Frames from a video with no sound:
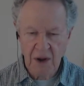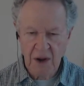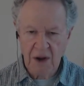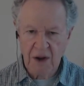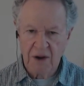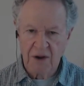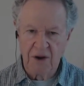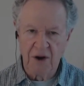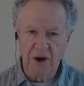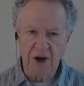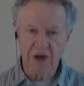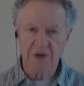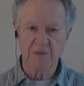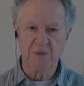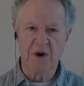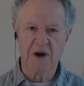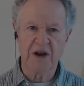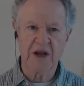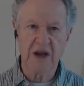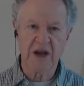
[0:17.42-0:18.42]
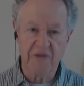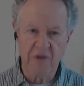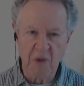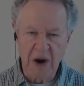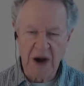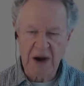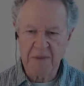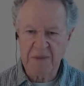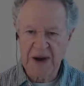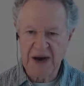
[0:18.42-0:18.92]
Good morning,
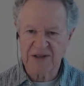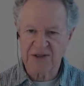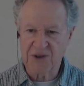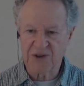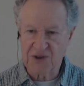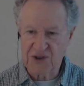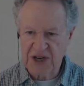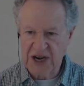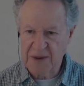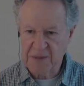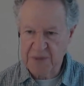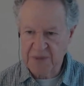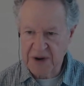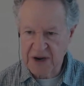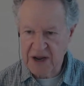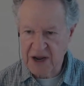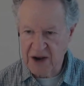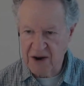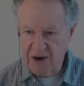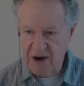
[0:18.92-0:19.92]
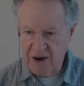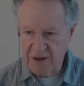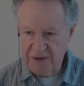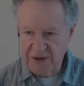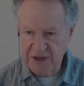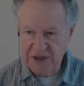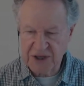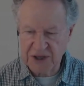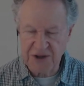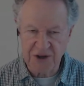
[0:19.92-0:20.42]
everyone. Basil Chapman here on
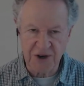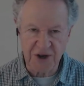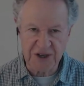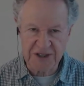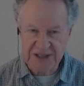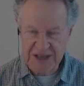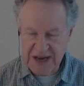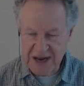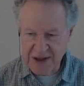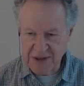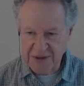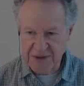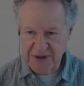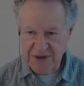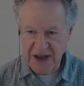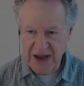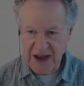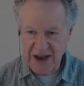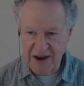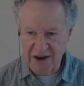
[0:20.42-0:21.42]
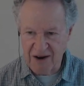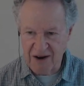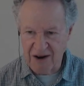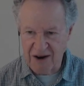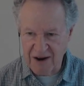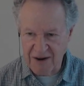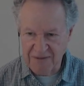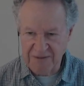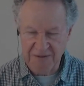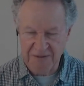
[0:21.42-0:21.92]
this thirteenth day
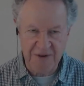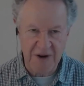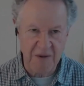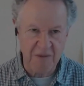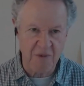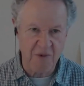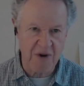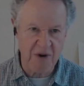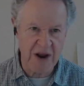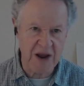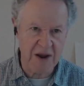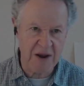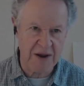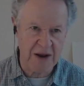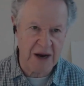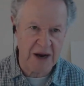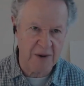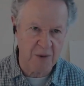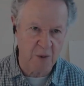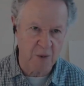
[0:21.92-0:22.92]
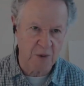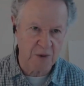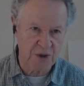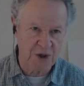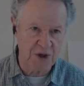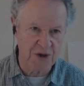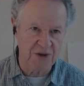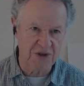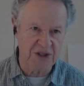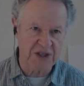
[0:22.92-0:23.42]
of February. Uh,
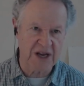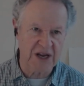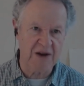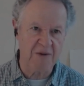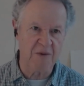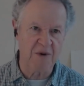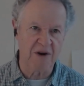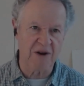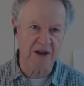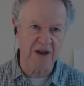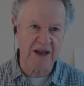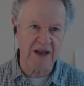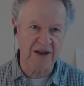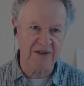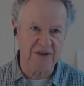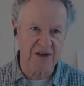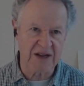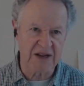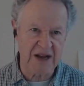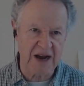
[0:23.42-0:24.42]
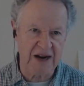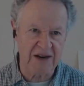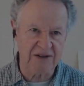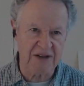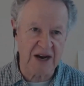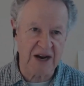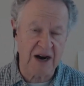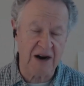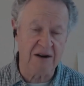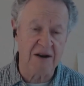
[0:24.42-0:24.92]
Tuesday, we're looking at the Dow
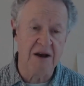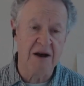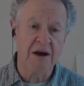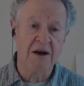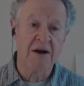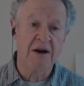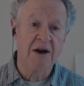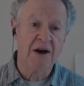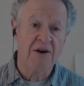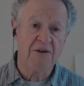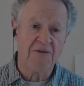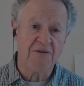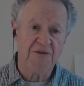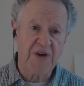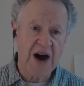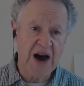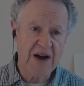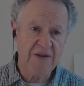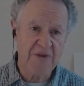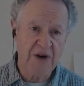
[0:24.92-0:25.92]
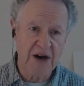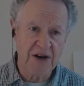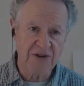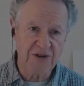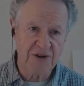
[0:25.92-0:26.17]
down five hundred